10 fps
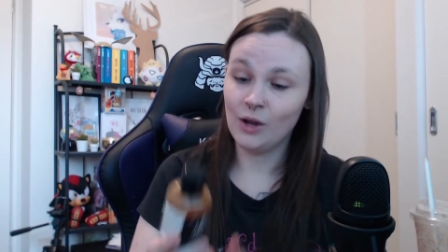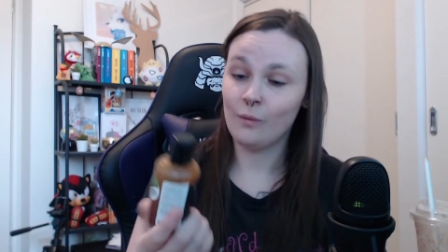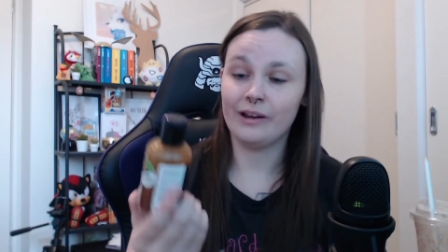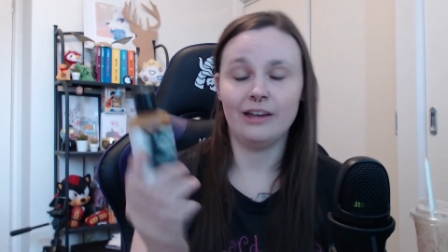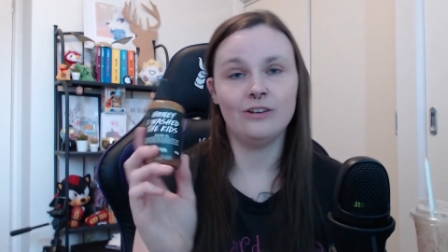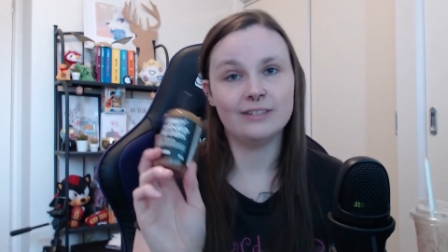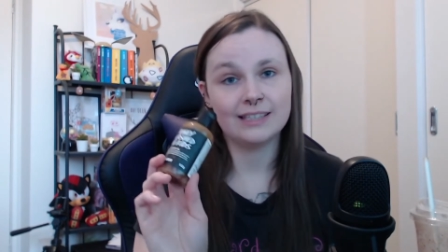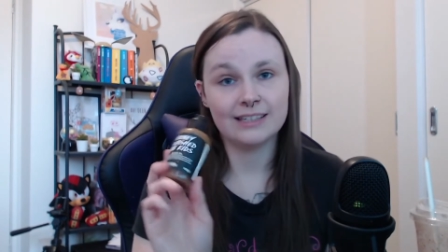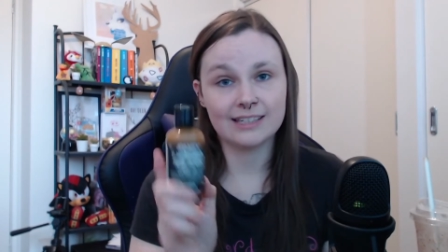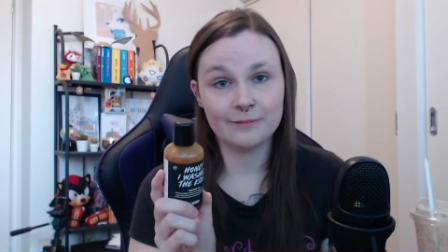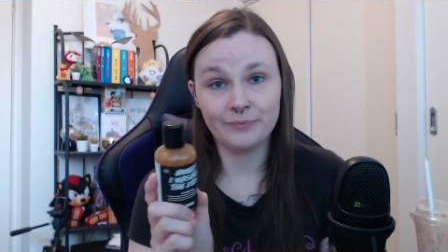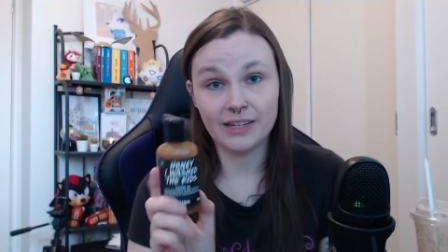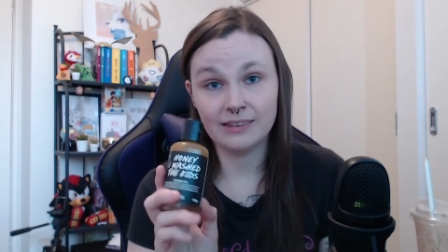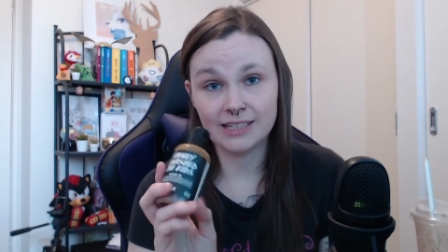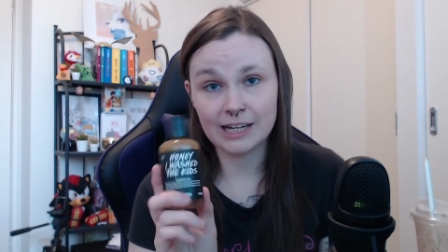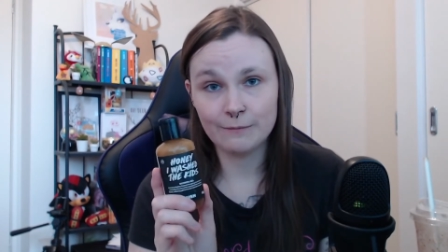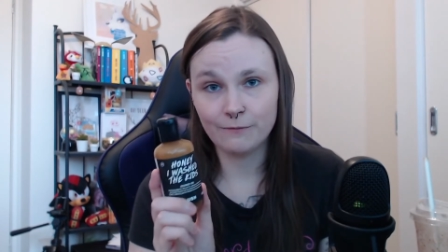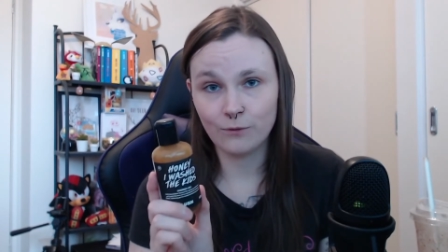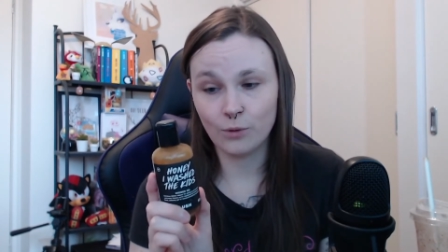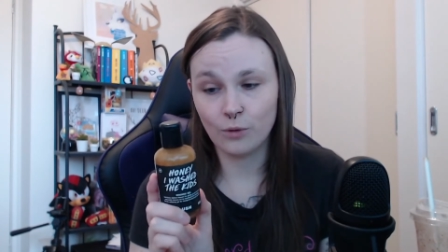when I use this in the tub
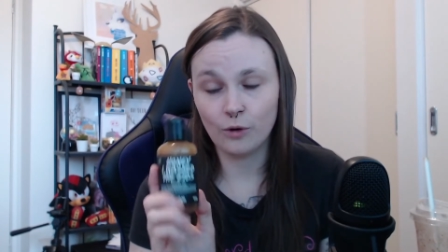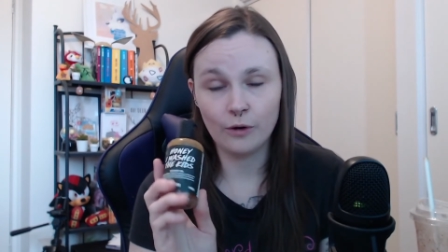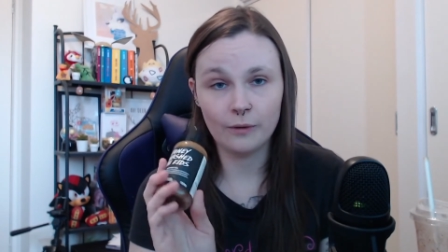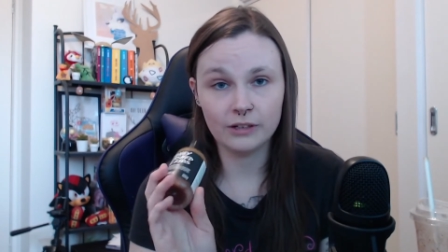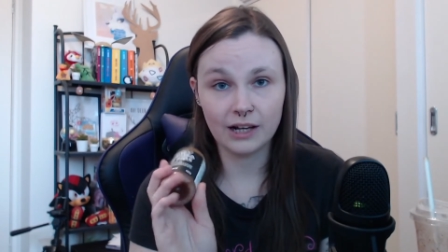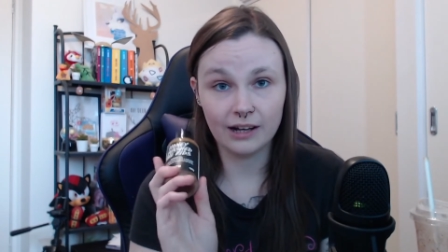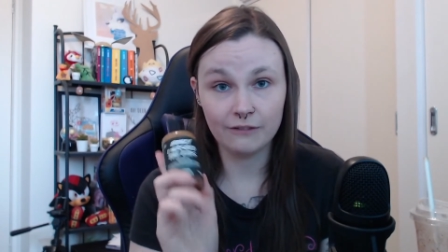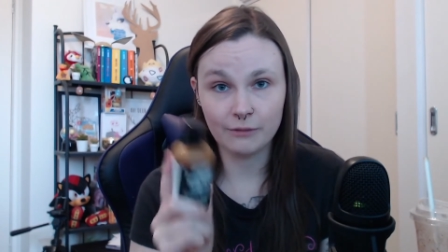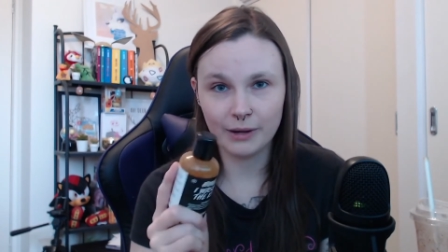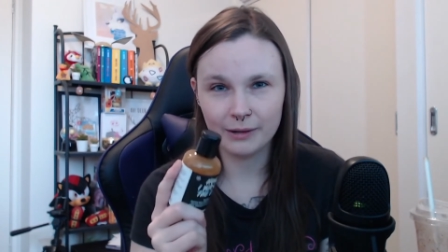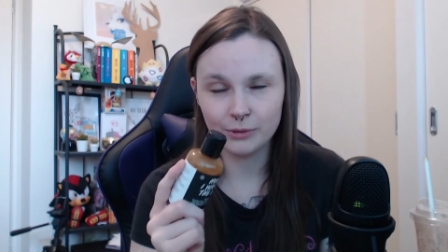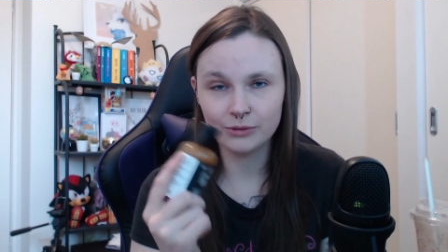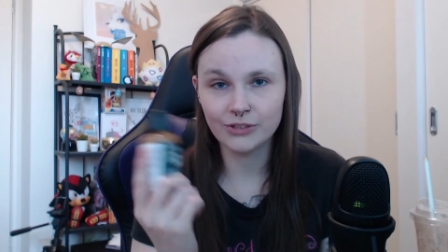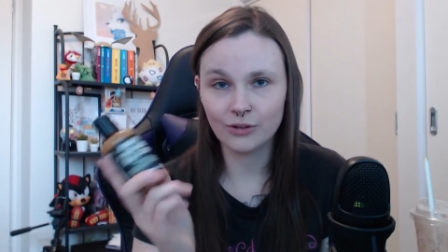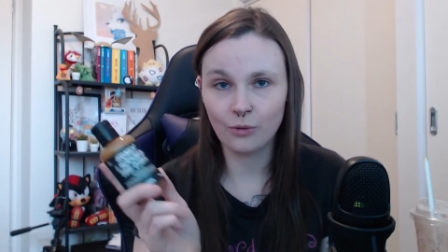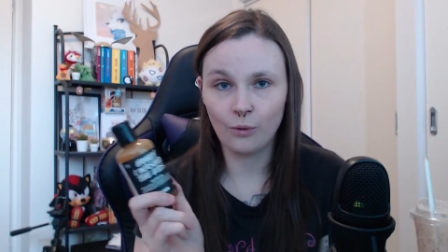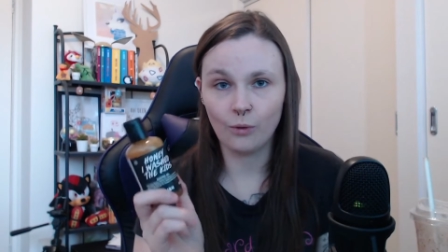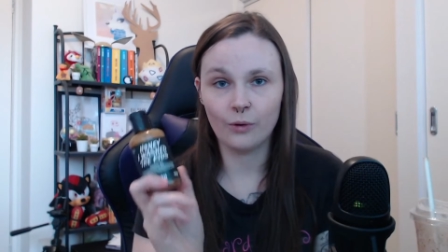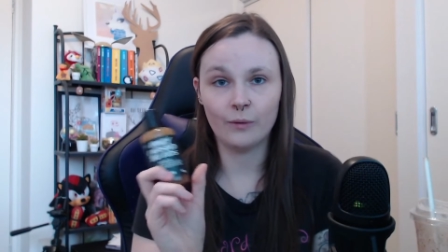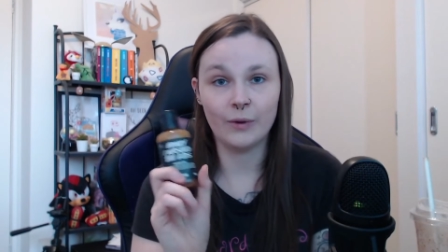for bubbles
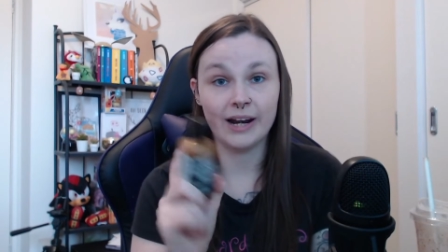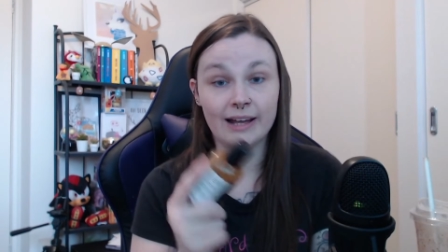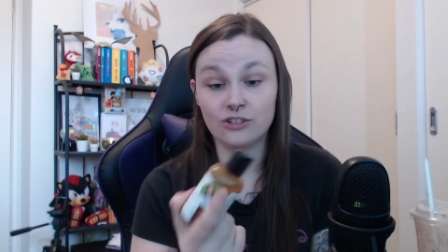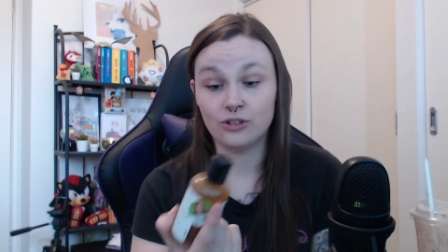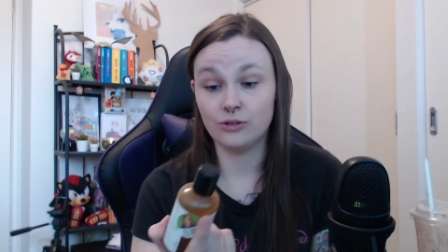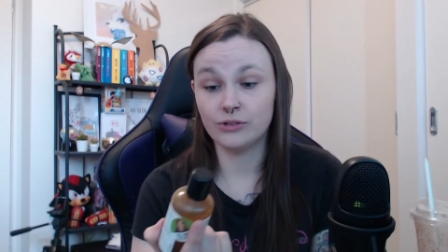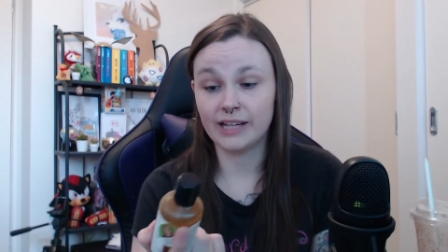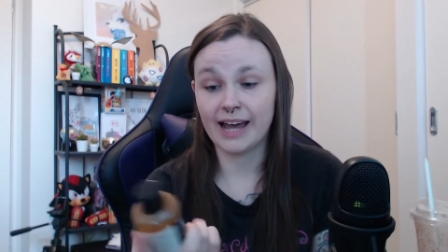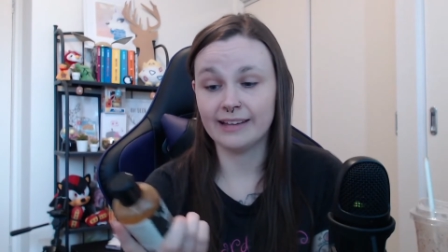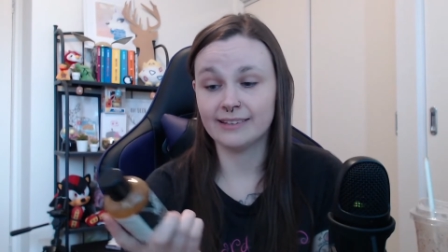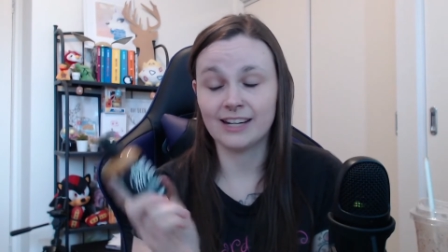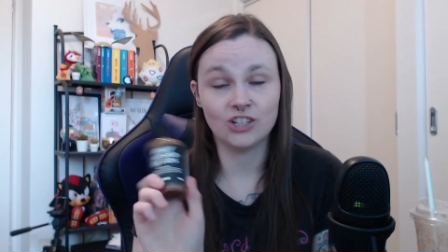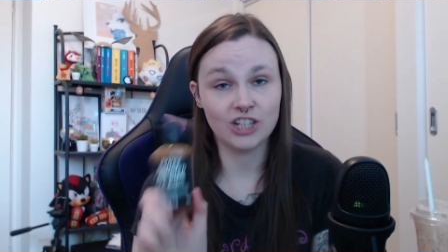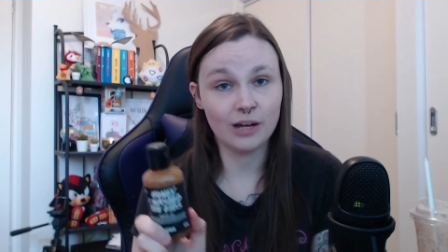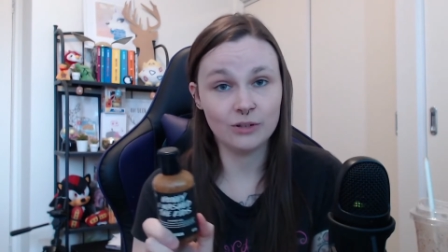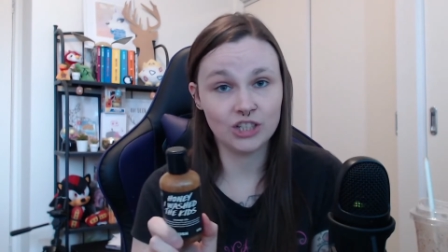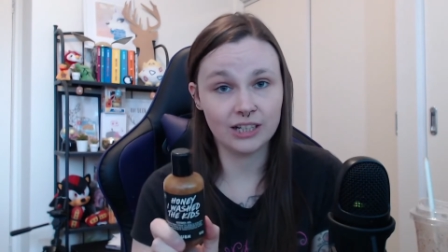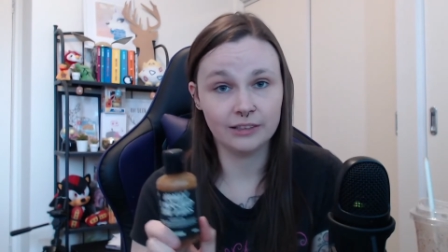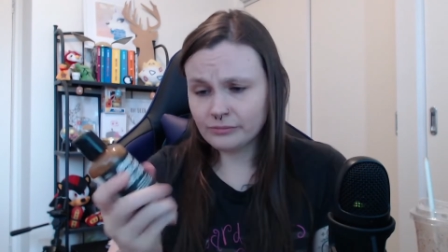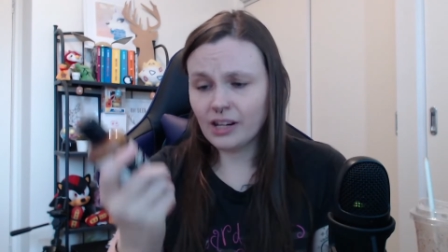or when I just use it as a shower
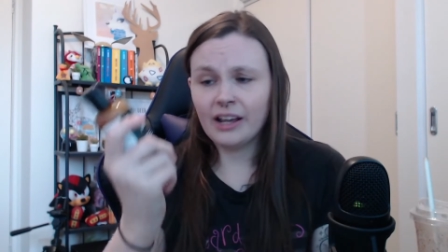gel,